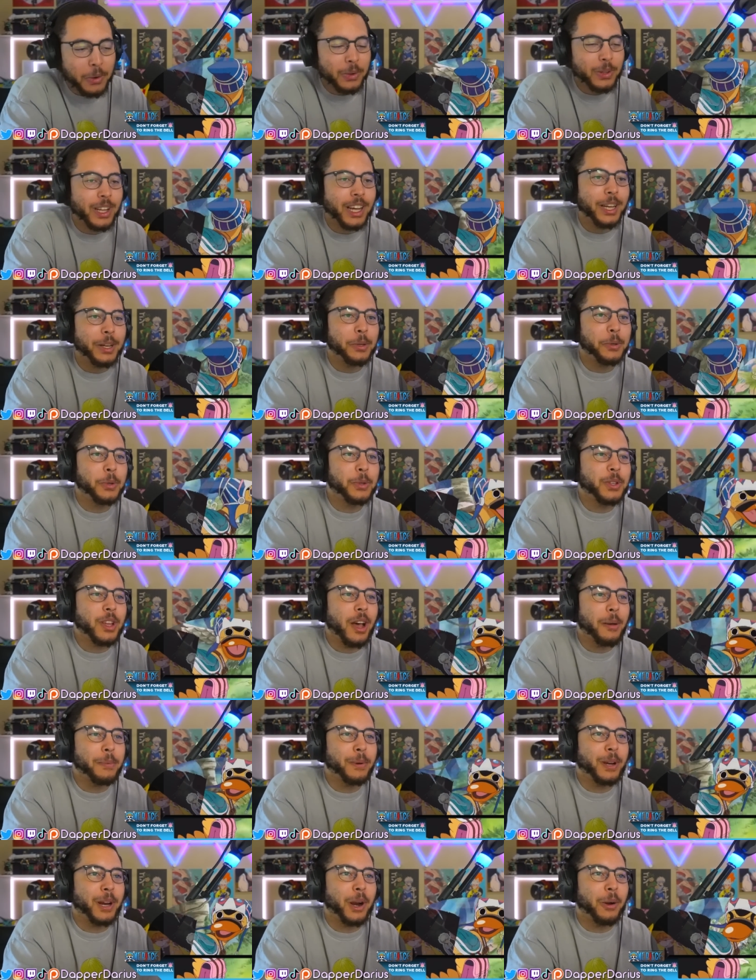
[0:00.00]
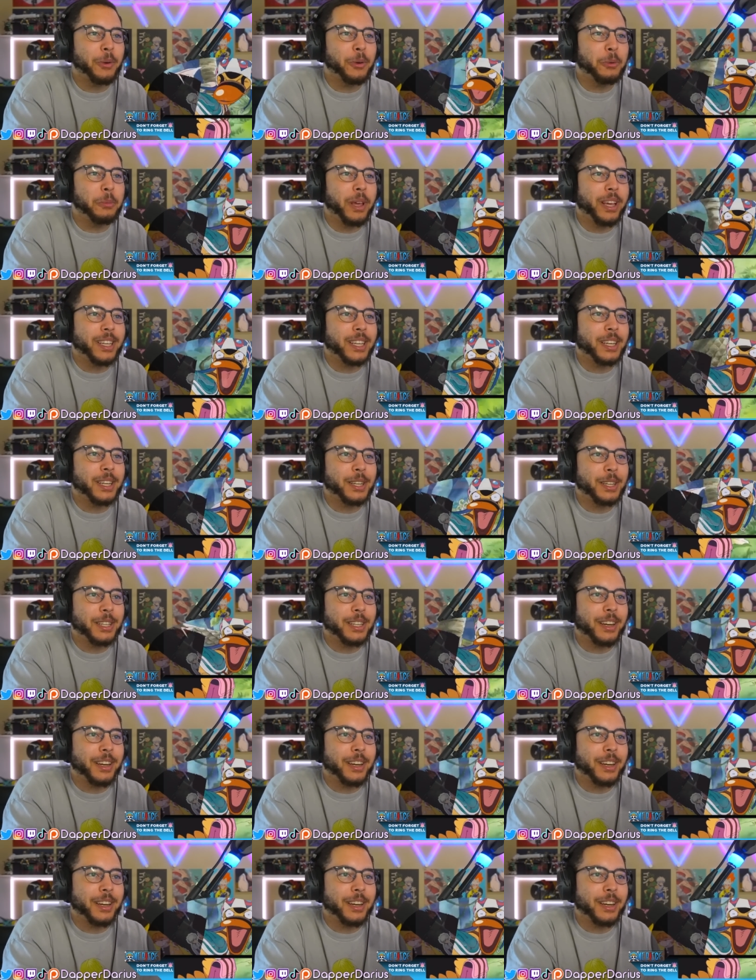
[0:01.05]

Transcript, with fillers: like Usopp and Karu make a good